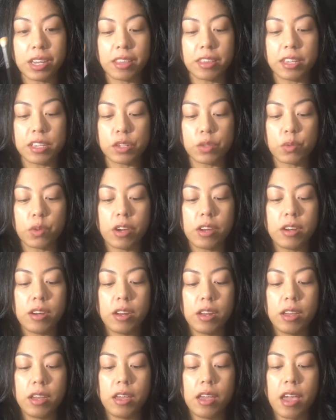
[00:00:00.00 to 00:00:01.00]
this one,
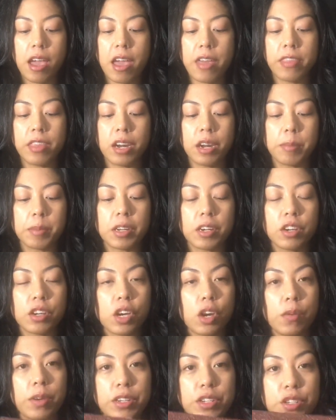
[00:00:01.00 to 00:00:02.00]
and then I'm going to
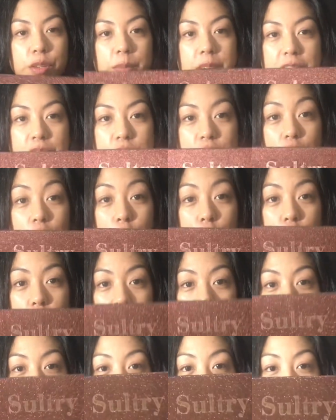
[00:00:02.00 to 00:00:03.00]
go into my Sultry
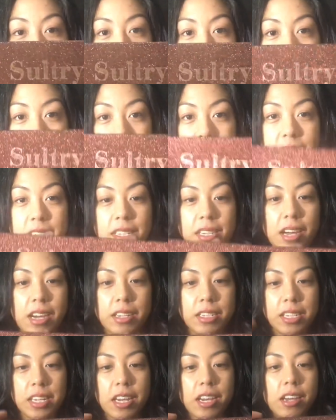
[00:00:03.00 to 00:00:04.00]
palette from
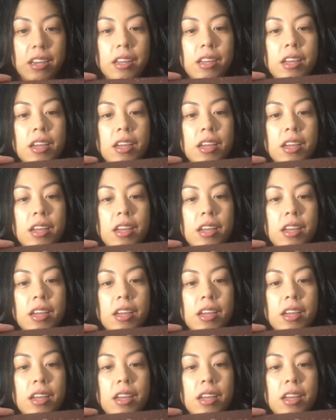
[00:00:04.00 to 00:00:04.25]
Anastasia,